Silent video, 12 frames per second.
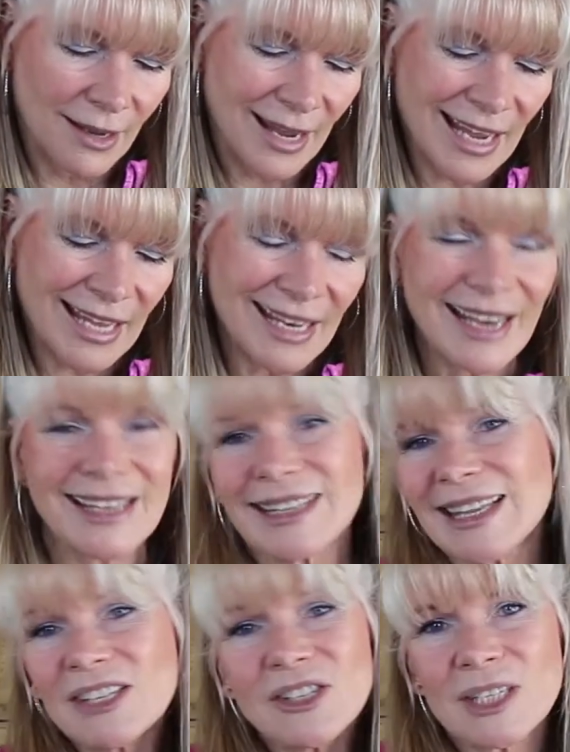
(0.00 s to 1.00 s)
And
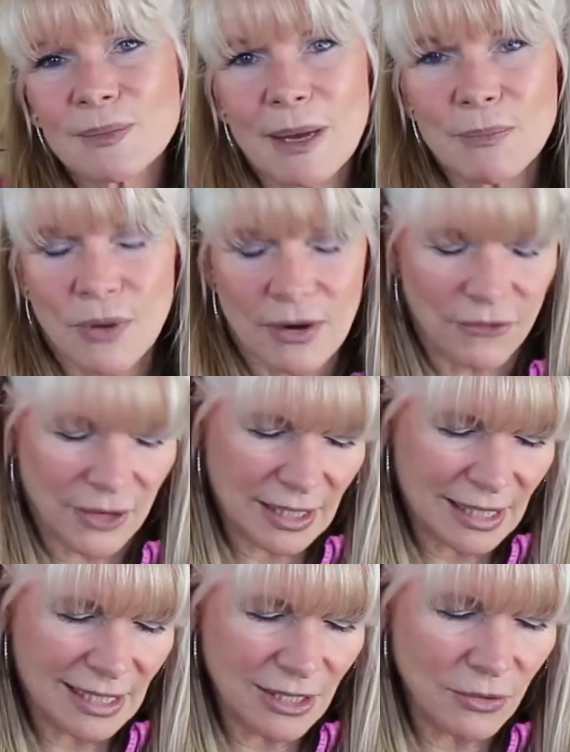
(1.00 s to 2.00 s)
that's just my
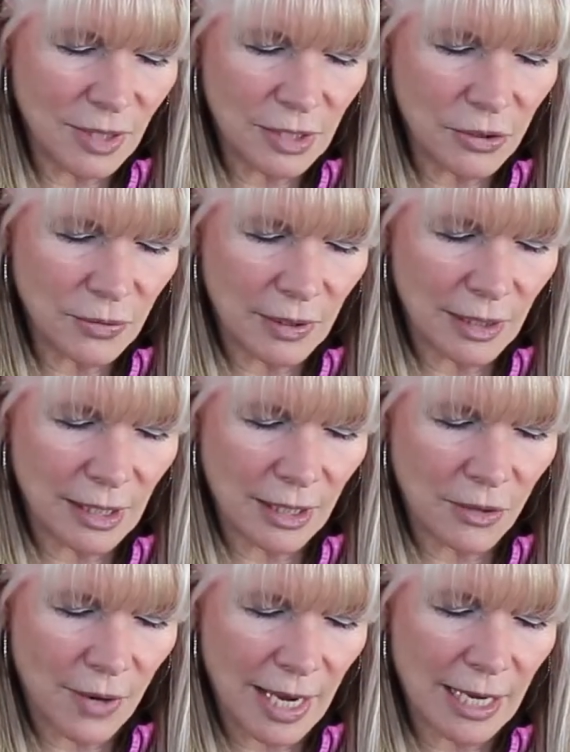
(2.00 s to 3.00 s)
preference. You can do it,
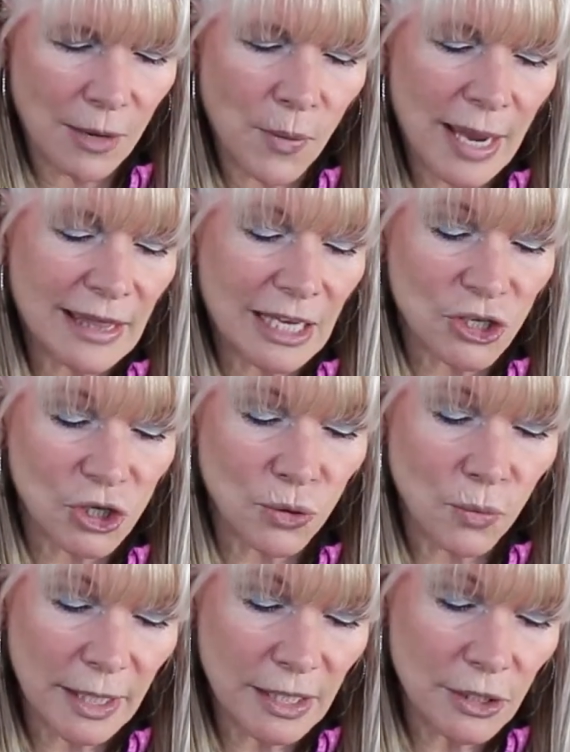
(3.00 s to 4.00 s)
any way that you
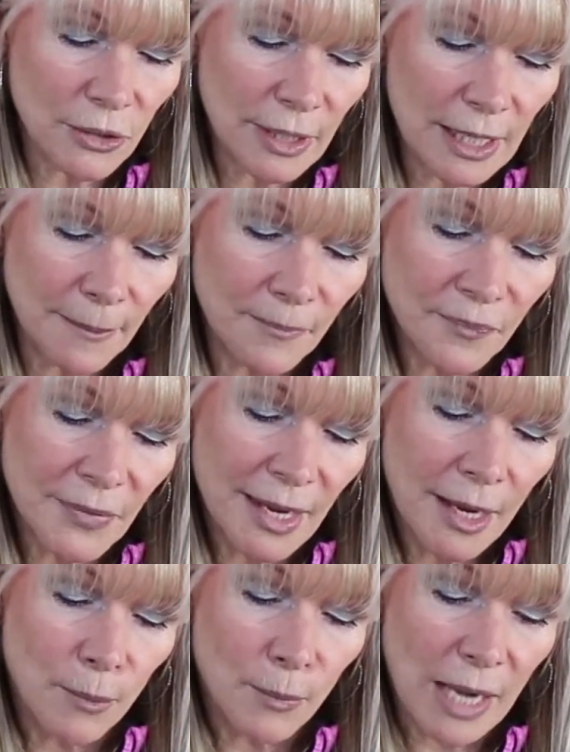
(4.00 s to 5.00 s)
want to do it.
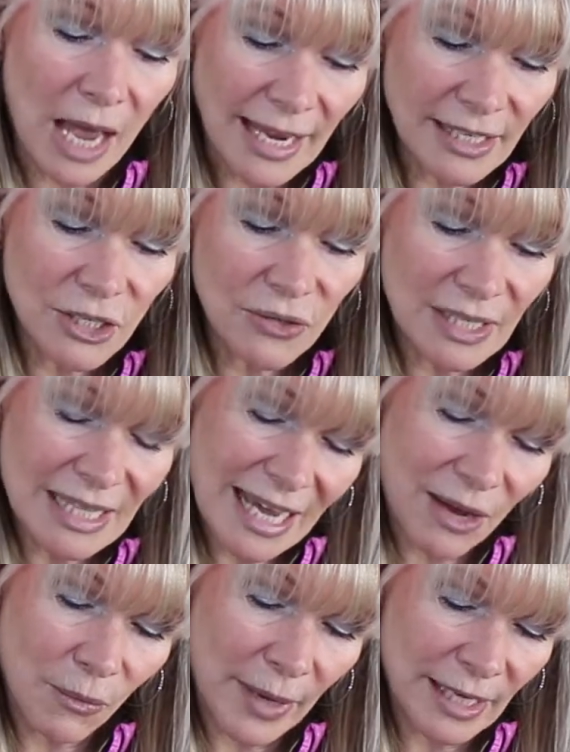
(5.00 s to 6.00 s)
But I do it
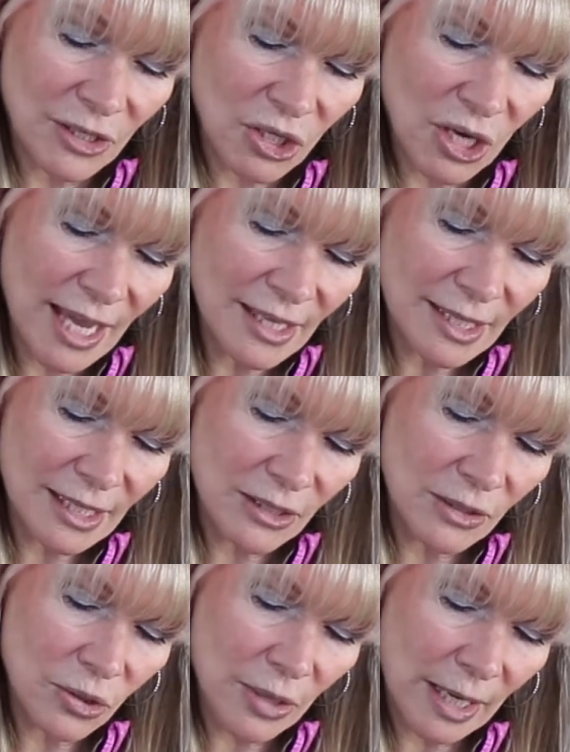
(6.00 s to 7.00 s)
that way just
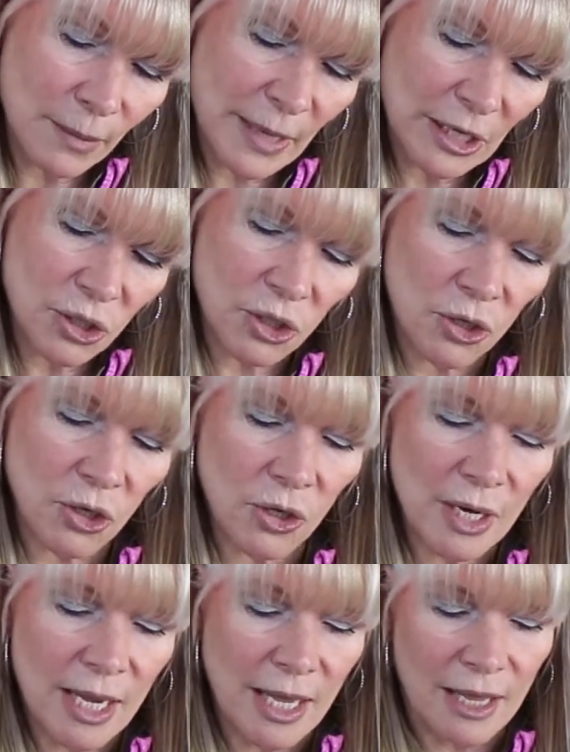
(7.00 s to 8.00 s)
to try to make
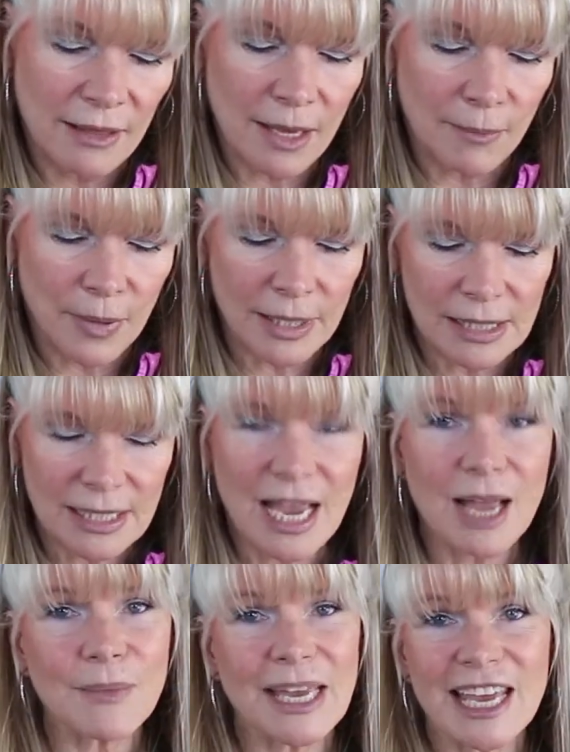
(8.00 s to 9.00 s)
sure that by the
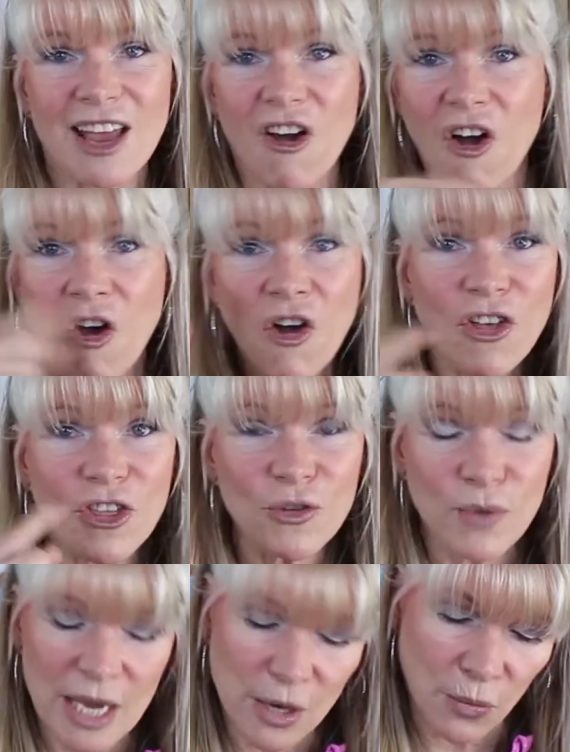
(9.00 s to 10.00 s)
time I get all
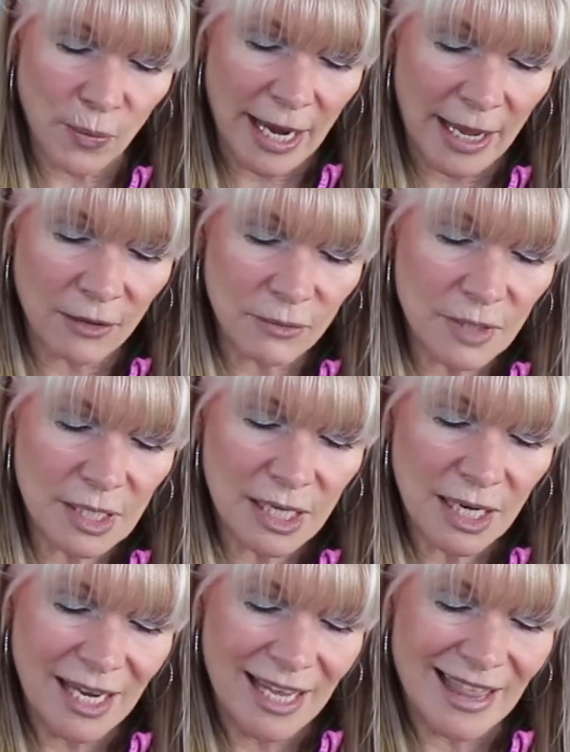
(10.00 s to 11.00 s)
the way
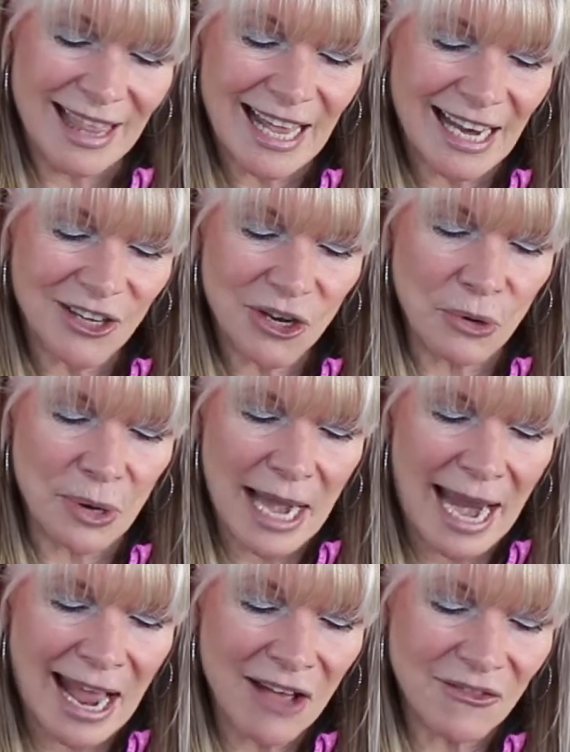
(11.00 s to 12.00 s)
around, that I don't
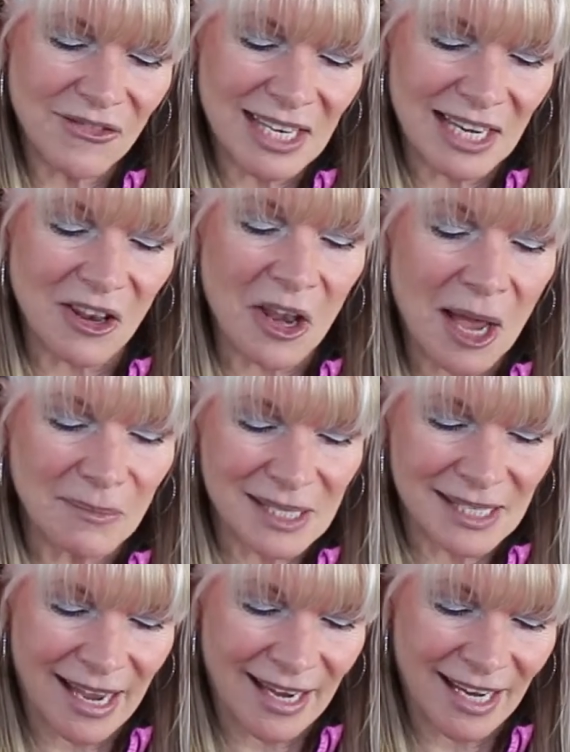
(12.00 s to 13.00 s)
have it
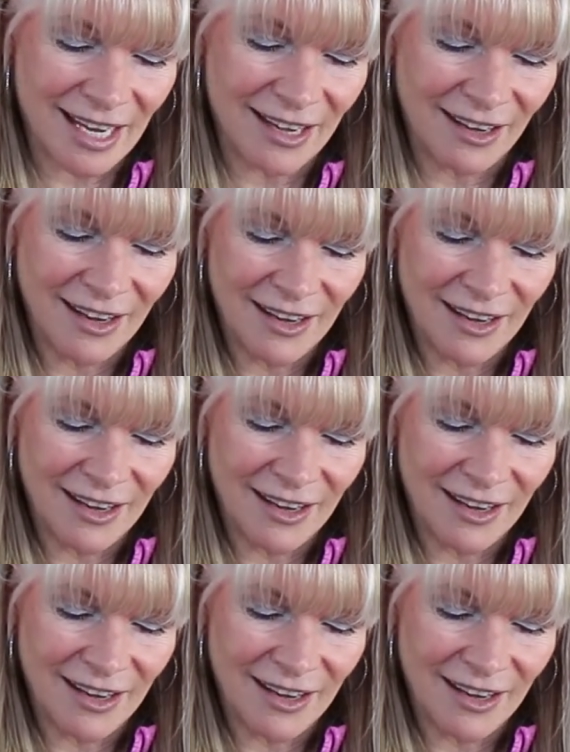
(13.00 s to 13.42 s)
lopsided.